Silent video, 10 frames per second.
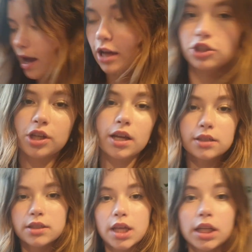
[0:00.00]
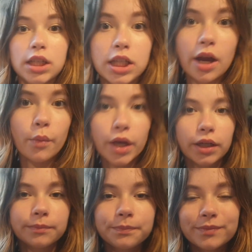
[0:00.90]
Asha's Nya wig.
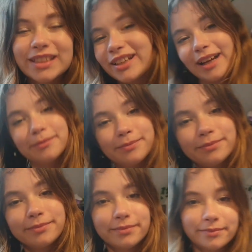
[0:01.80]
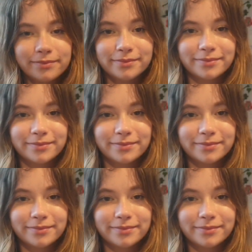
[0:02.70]
So yeah.